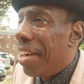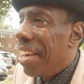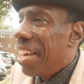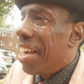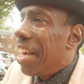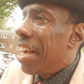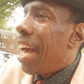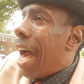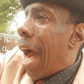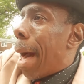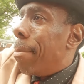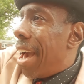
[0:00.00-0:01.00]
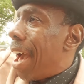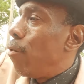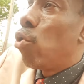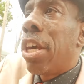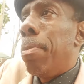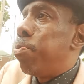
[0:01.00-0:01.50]
Yes, I'm going to have
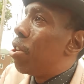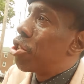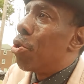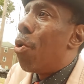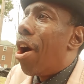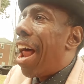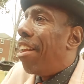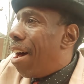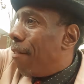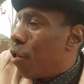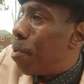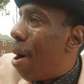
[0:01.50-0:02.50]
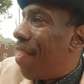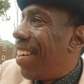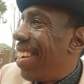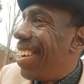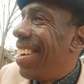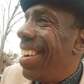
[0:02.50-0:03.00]
you keep preaching the word. I love you, brother.
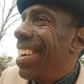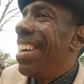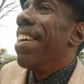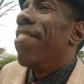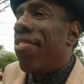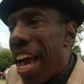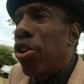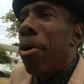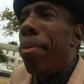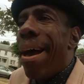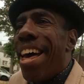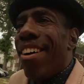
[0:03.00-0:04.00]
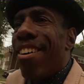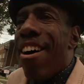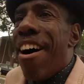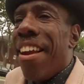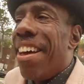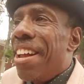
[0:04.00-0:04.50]
Love you too, bro. Thank you, man of God.